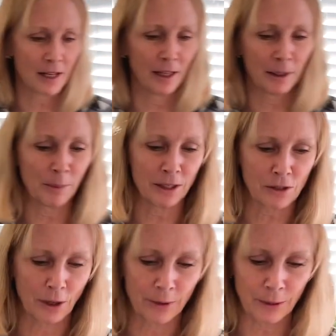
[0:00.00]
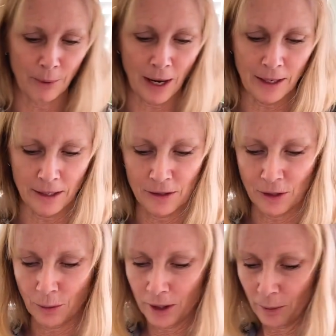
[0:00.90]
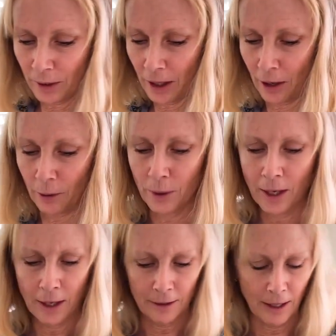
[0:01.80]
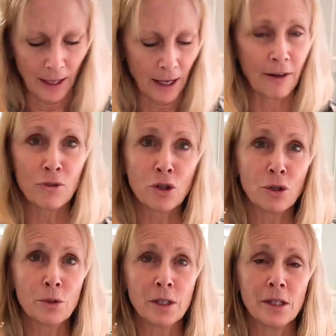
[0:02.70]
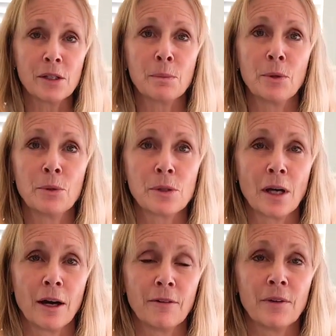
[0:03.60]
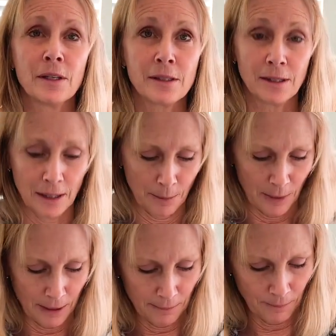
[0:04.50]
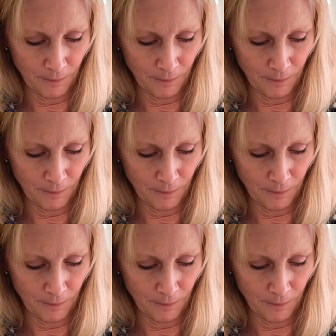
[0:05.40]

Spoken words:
telling me it's already ready. So here we go. Then I have 2 teaspoons of cinnamon.